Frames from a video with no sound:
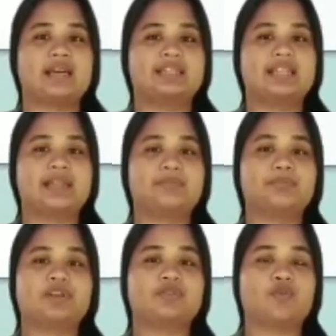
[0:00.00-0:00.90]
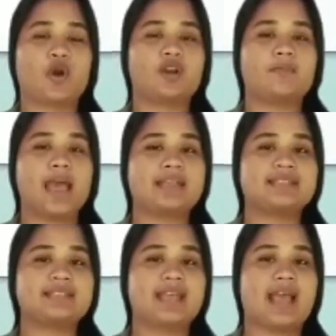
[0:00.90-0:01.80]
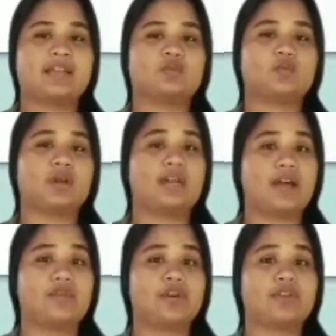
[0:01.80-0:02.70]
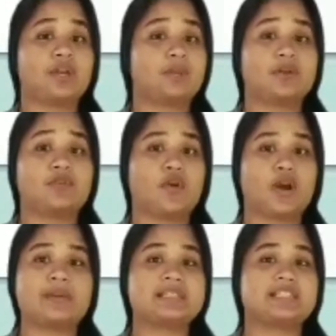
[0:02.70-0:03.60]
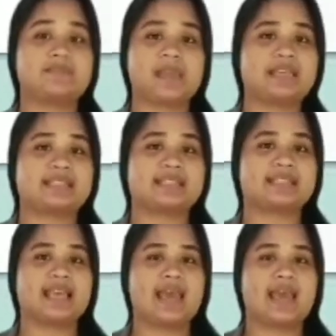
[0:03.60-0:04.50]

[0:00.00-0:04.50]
that performance and whatever their performance meets